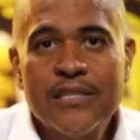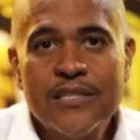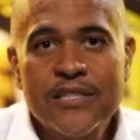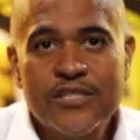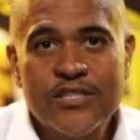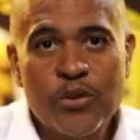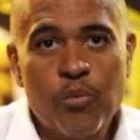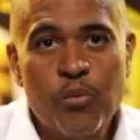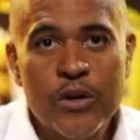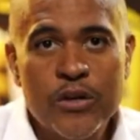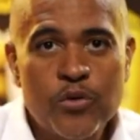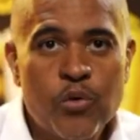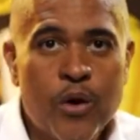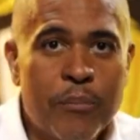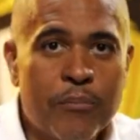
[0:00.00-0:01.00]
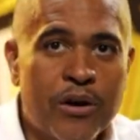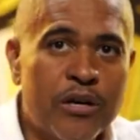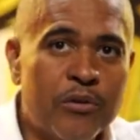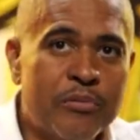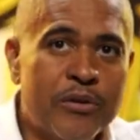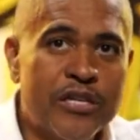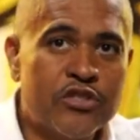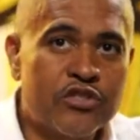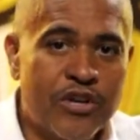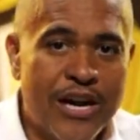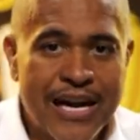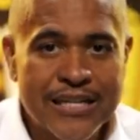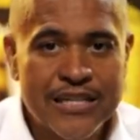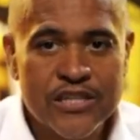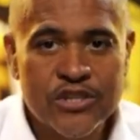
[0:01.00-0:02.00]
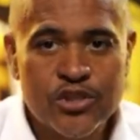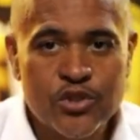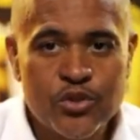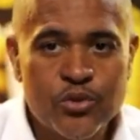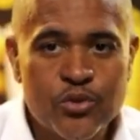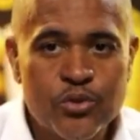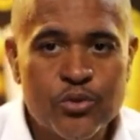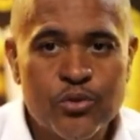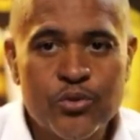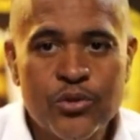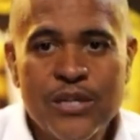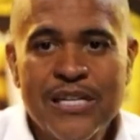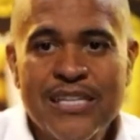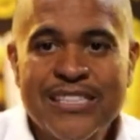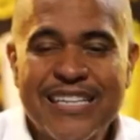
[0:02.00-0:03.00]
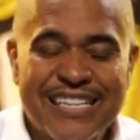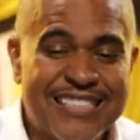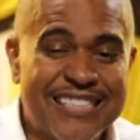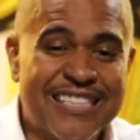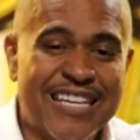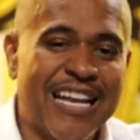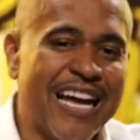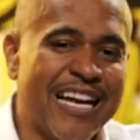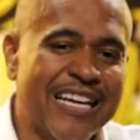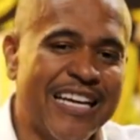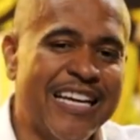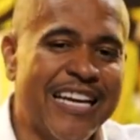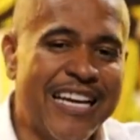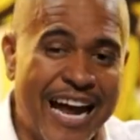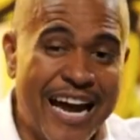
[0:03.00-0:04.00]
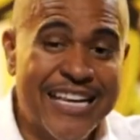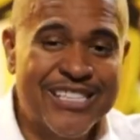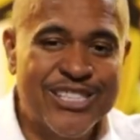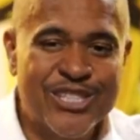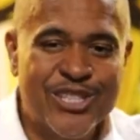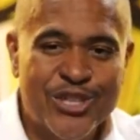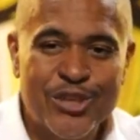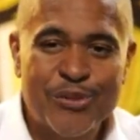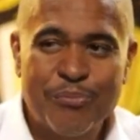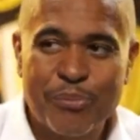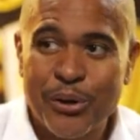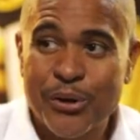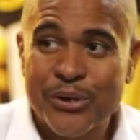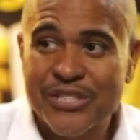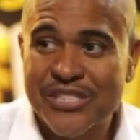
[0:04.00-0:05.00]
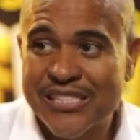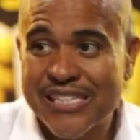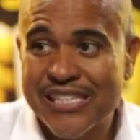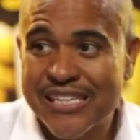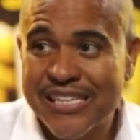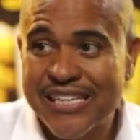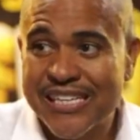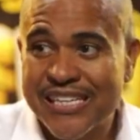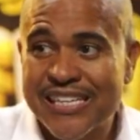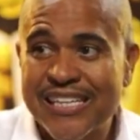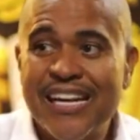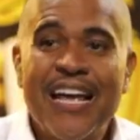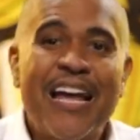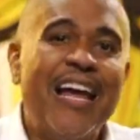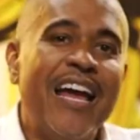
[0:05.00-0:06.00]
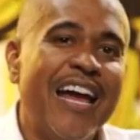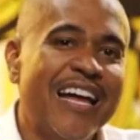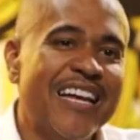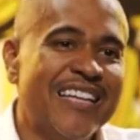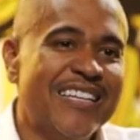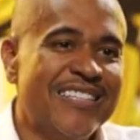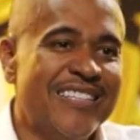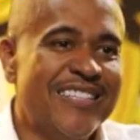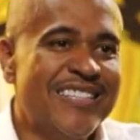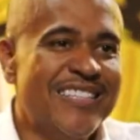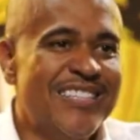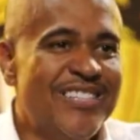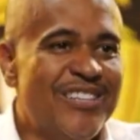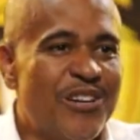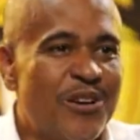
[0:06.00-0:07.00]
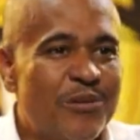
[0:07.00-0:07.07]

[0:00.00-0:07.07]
someone who I'm going to be attracted to that's like a nice, good person. Right. And you so you